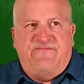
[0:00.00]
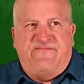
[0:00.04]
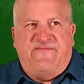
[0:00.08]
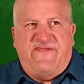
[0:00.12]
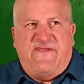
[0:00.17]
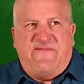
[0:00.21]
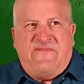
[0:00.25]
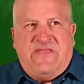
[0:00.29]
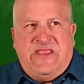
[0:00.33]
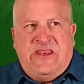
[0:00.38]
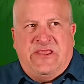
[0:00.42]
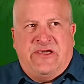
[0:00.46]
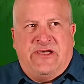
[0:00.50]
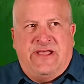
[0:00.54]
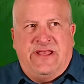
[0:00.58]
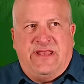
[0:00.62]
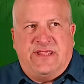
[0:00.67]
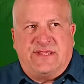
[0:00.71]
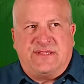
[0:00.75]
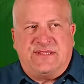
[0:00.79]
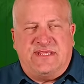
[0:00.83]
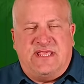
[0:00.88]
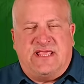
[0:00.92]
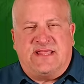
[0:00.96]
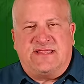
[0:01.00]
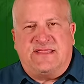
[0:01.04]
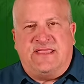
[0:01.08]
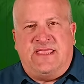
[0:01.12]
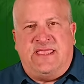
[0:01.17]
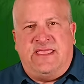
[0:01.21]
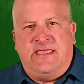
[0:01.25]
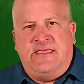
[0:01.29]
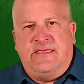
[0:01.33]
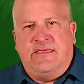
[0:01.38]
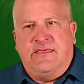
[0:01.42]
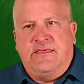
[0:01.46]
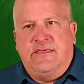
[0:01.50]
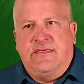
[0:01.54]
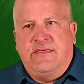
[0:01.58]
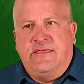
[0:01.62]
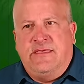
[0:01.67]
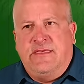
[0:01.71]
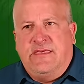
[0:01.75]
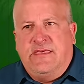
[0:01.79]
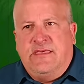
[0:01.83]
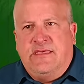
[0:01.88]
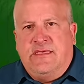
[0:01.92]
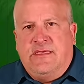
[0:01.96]
59 to 60
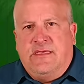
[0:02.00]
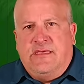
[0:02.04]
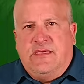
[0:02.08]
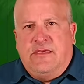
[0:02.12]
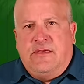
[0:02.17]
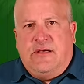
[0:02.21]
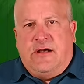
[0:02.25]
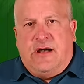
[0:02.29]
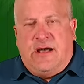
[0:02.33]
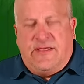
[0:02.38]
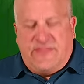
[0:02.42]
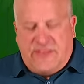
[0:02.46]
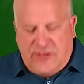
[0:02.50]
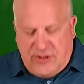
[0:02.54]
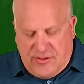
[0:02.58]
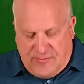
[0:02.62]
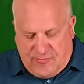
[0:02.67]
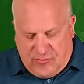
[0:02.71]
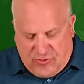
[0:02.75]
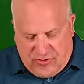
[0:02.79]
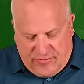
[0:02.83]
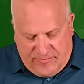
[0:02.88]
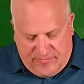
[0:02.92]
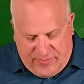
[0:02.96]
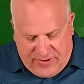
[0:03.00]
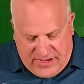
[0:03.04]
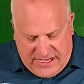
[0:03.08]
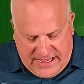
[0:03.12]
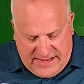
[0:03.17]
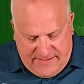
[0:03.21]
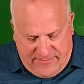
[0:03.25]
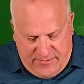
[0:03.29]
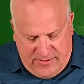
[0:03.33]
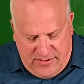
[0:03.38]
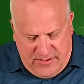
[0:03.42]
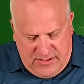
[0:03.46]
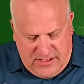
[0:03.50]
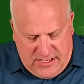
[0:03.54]
on the Newport Pipe.